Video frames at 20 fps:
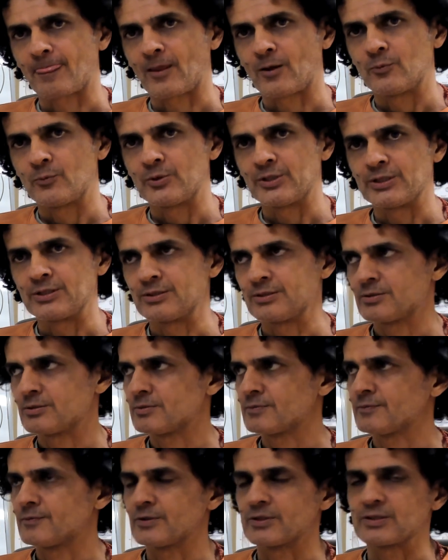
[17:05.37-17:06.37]
with,
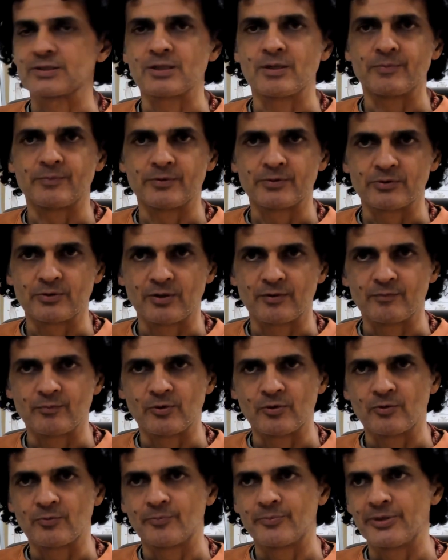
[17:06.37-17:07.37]
for example, to have
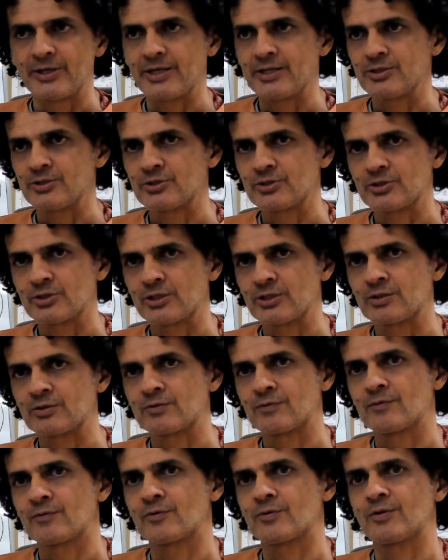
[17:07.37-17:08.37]
more
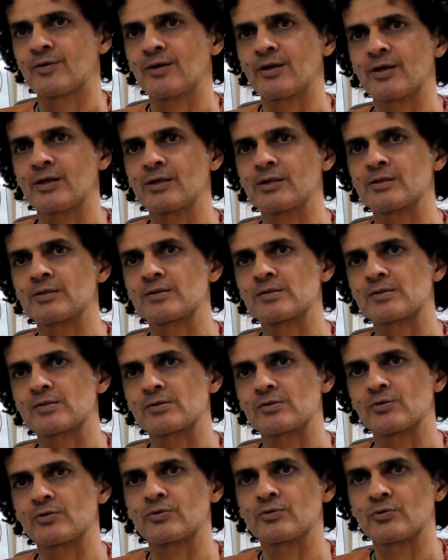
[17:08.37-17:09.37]
patient for things,
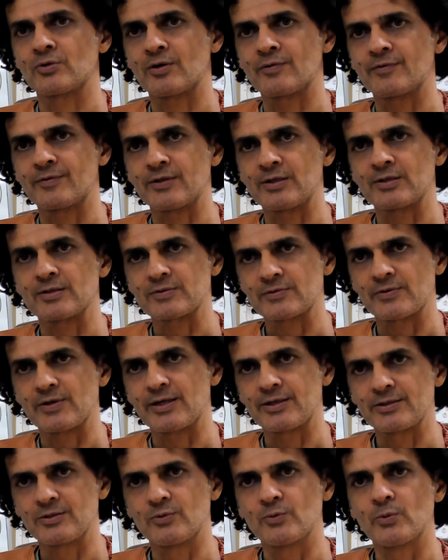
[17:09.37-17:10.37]
not to have things
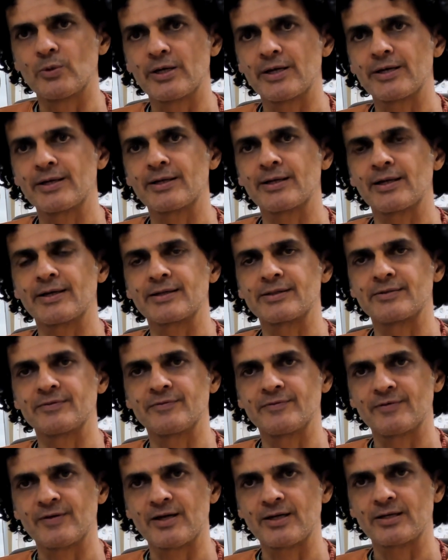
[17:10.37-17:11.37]
right away, like the
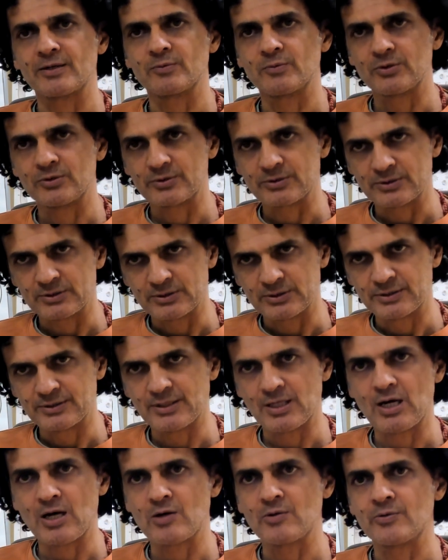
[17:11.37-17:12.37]
fire wanted it
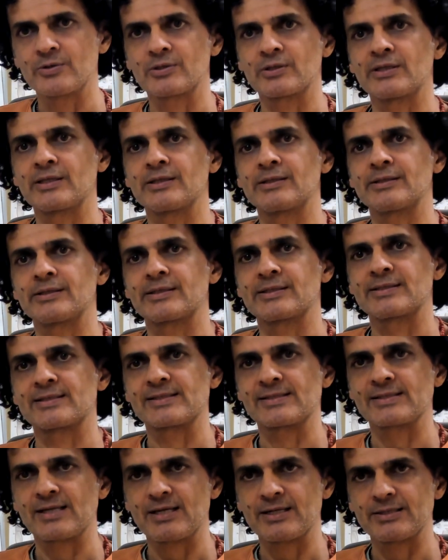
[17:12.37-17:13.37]
now, and get
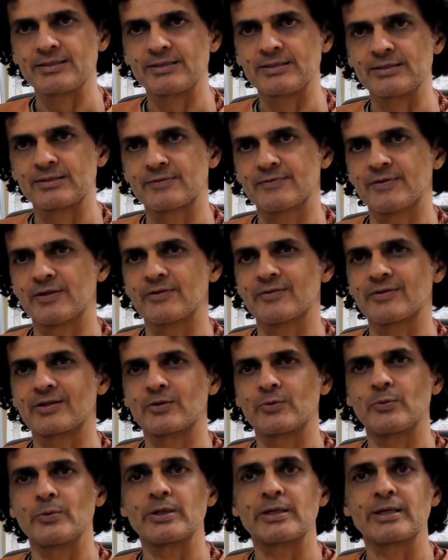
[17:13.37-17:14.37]
excited very
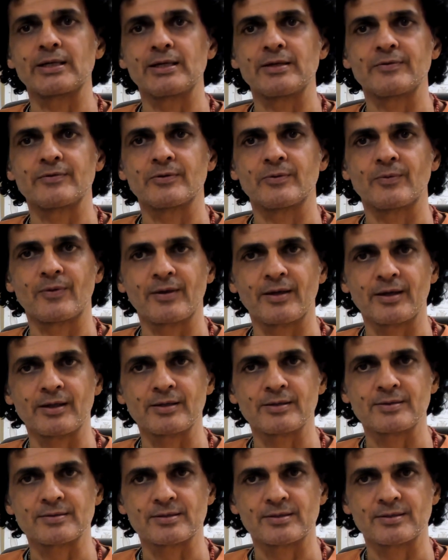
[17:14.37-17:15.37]
quickly from
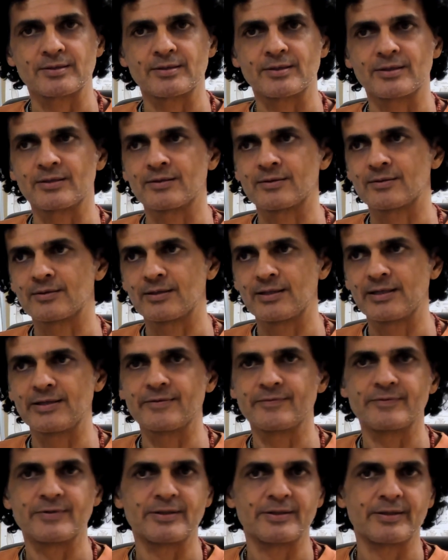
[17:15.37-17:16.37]
things and then
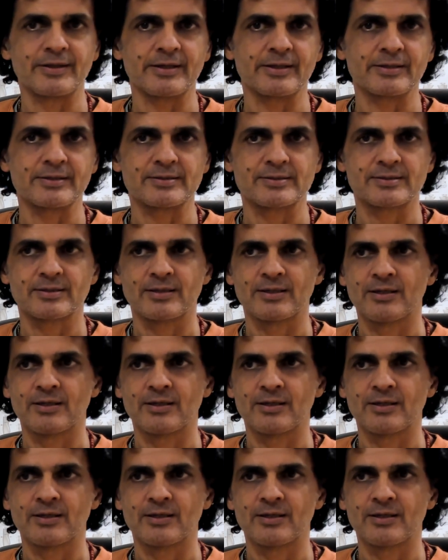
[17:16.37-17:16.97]
leave the things.